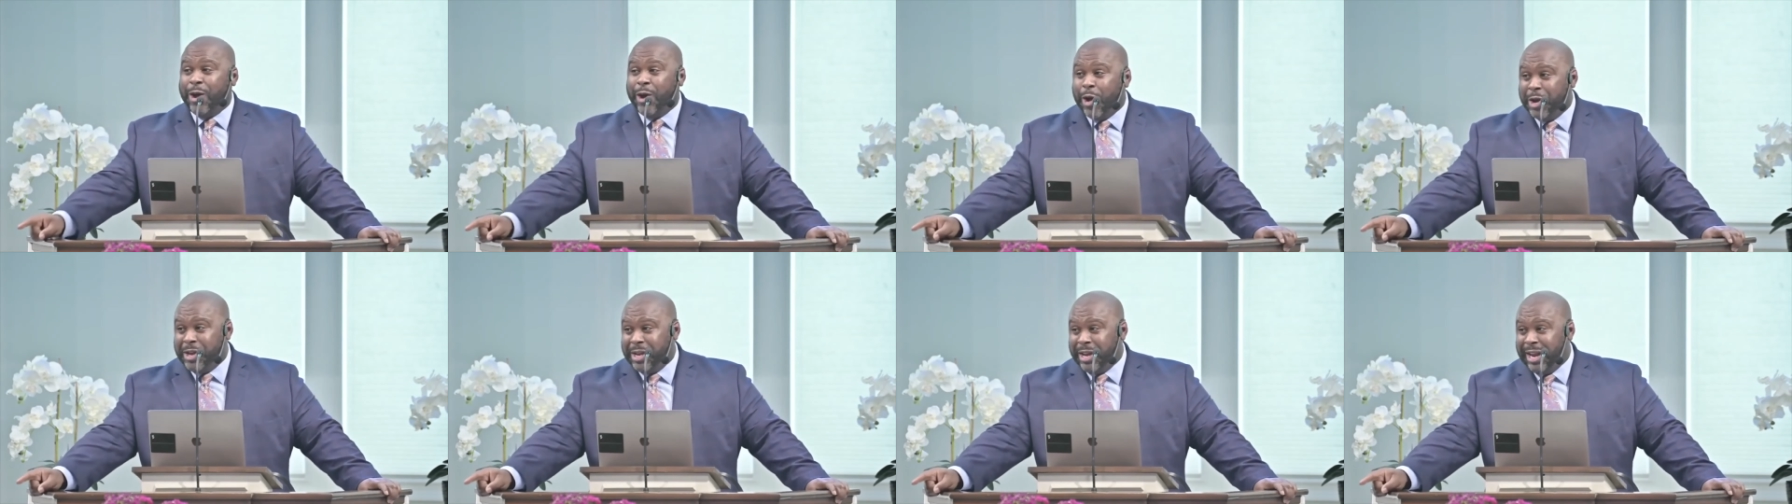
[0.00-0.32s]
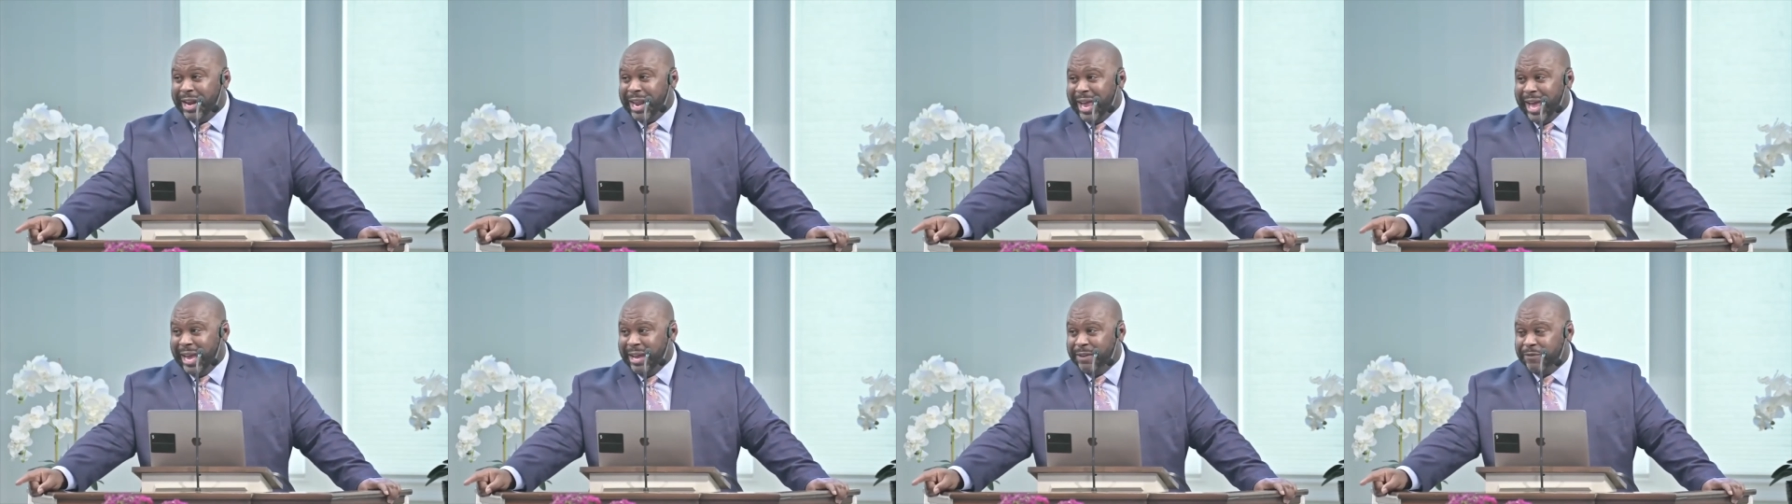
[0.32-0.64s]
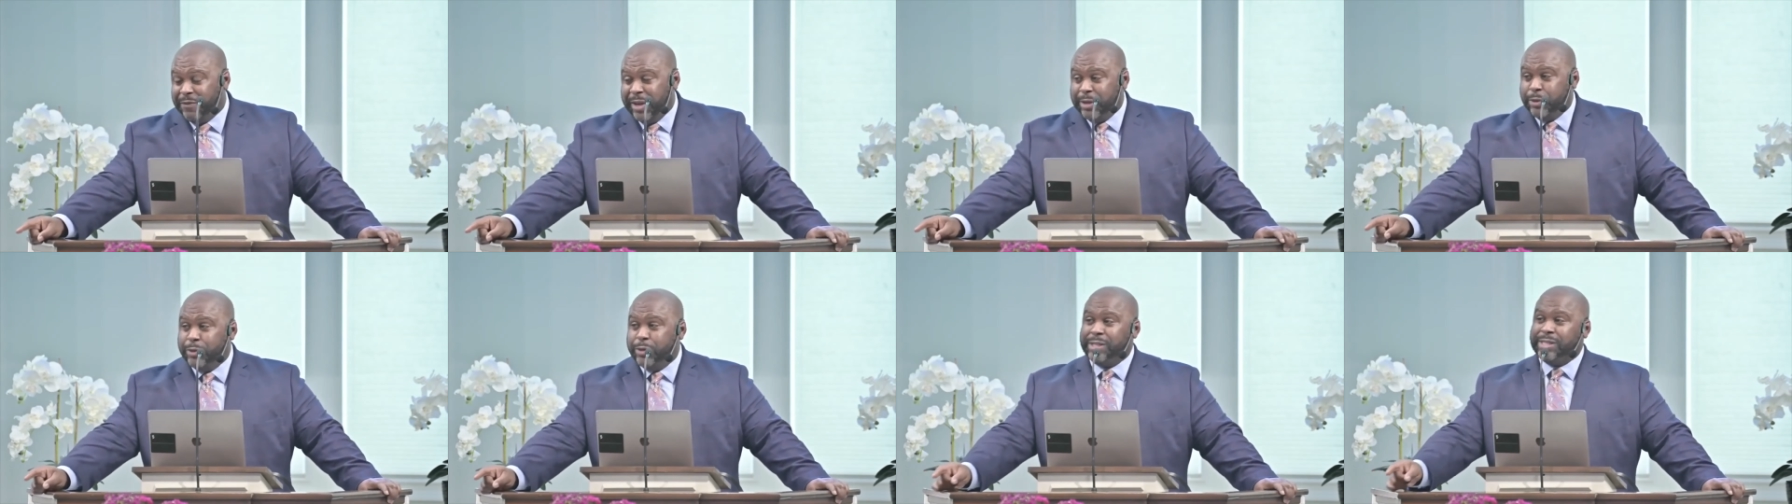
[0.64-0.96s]
all your
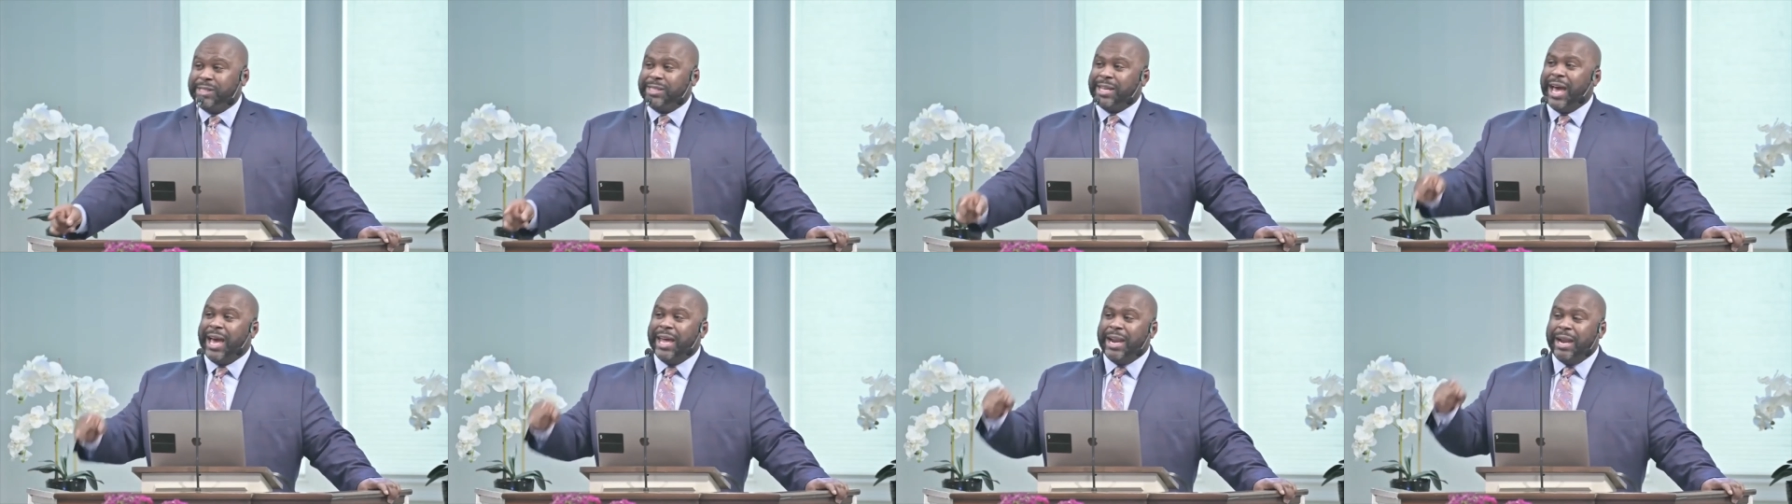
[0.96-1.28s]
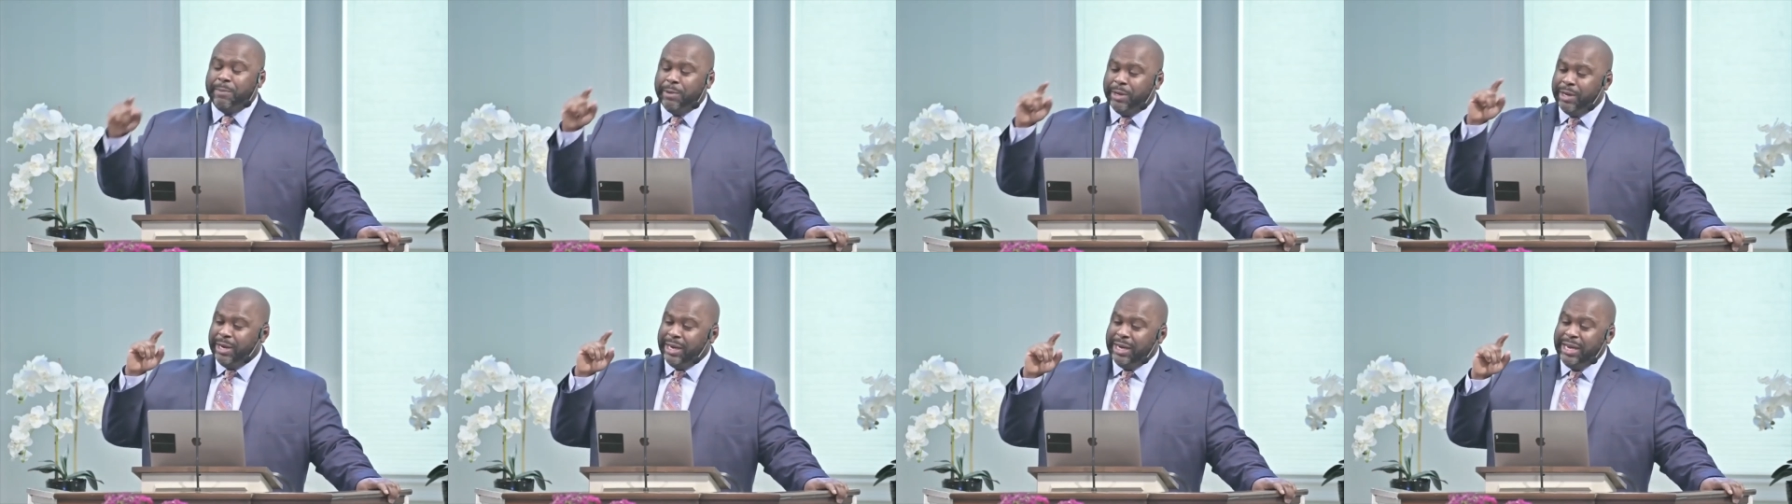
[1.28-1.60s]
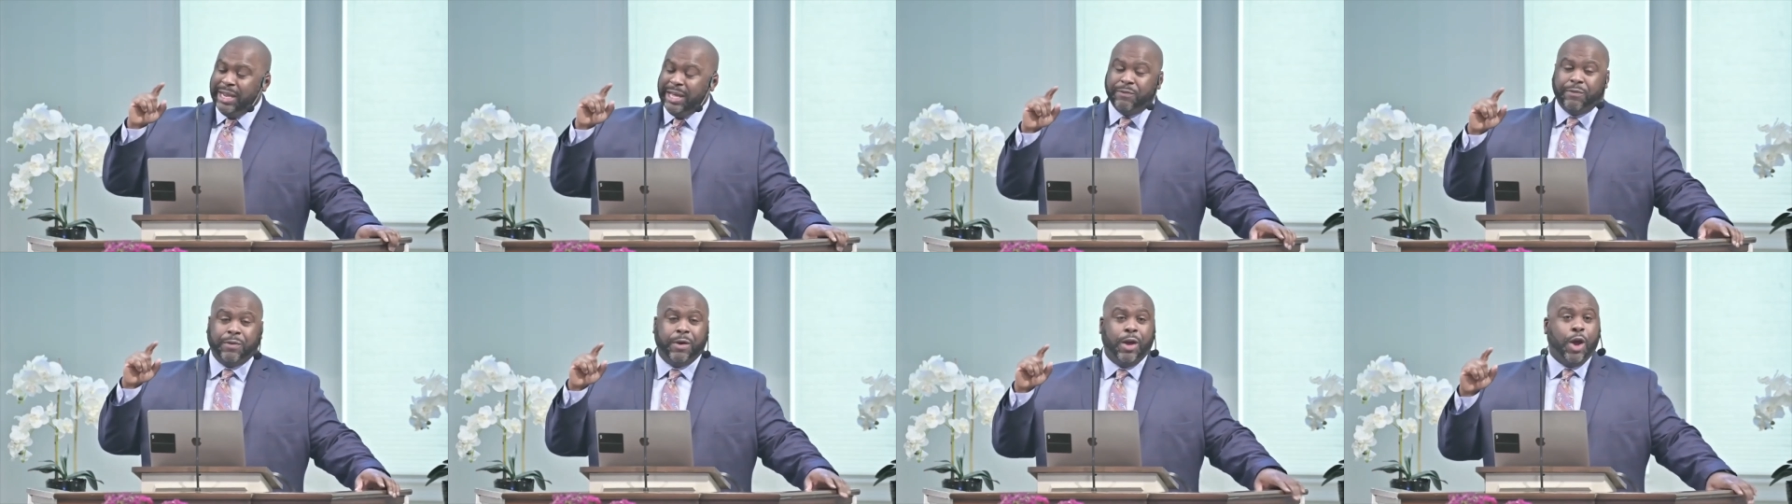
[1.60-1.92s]
life and you decide I'm going to
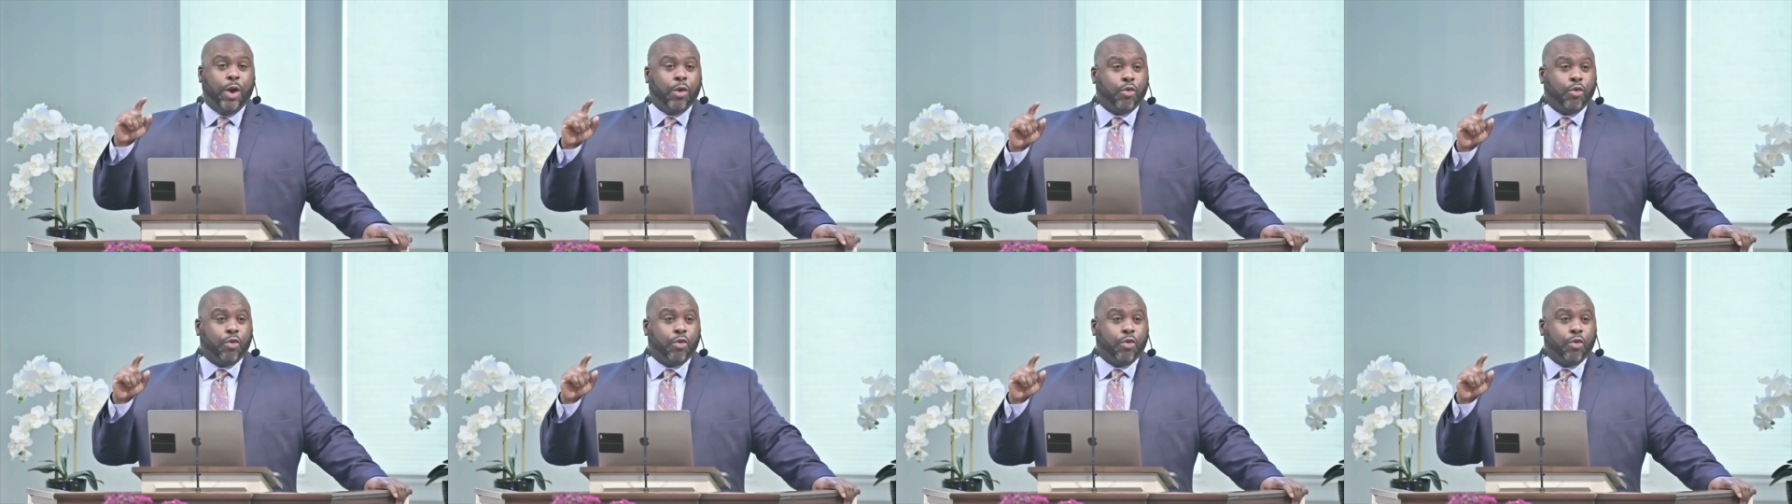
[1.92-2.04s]
live